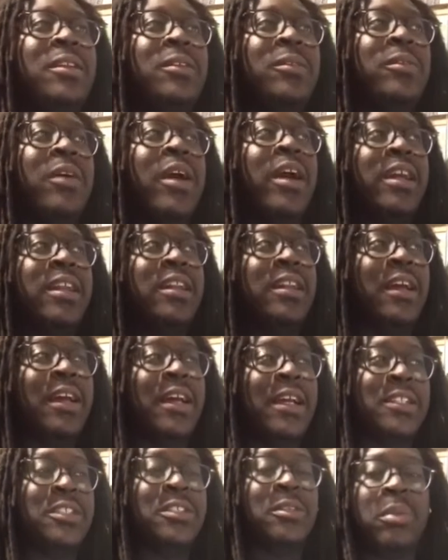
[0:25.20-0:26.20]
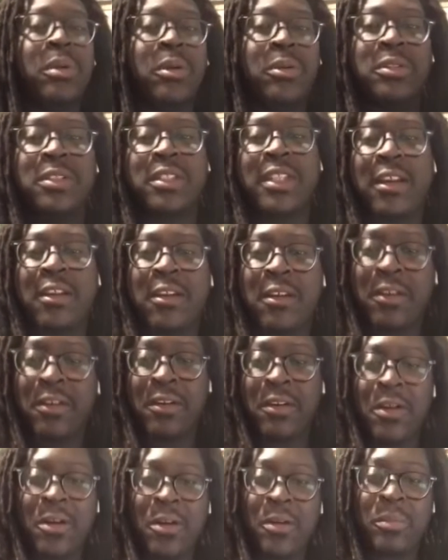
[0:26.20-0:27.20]
right? I suppose that
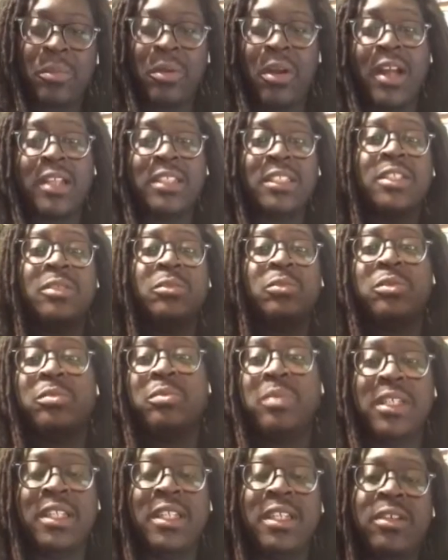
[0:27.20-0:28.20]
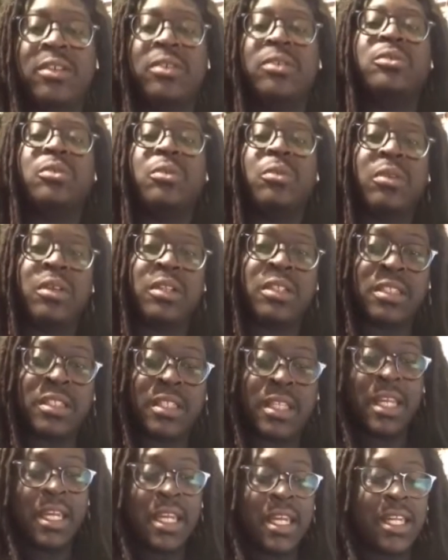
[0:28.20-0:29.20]
our project would be geared towards.
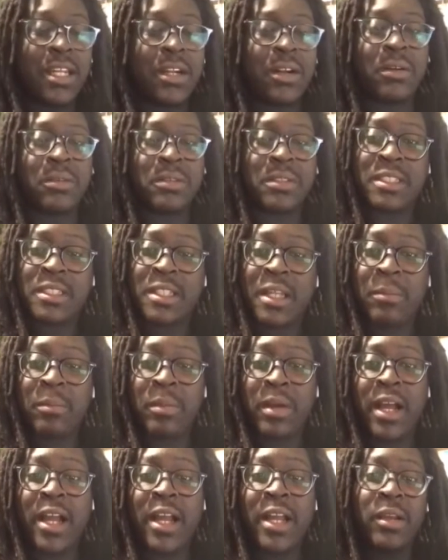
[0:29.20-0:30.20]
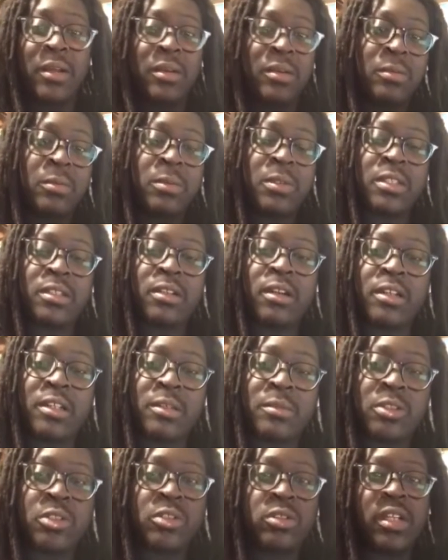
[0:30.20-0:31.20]
We stopped by, we did our
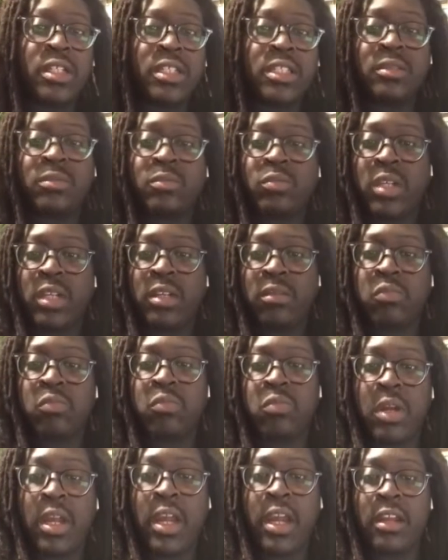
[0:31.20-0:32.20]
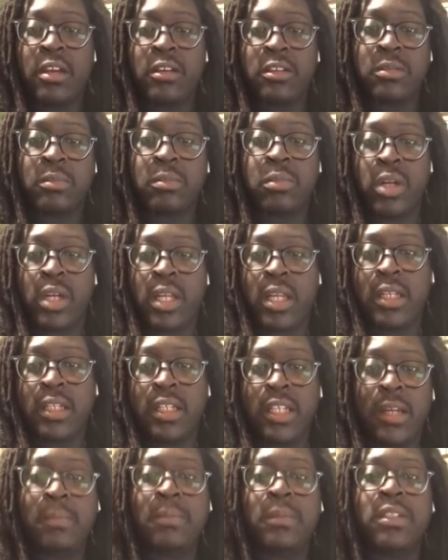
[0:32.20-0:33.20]
demonstration, we had some pretty
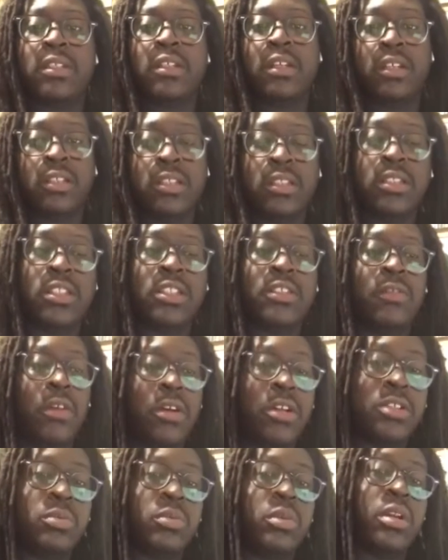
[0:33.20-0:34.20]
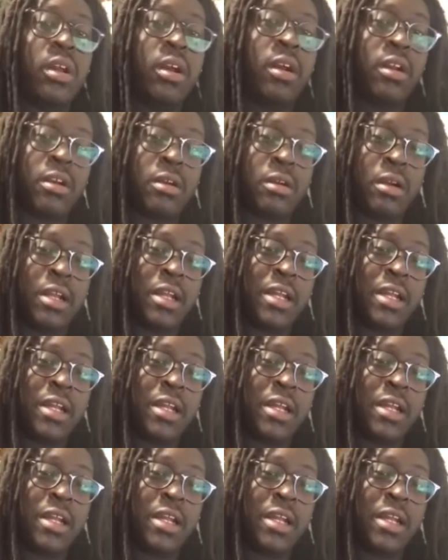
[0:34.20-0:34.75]
in-depth discussions as far as what our,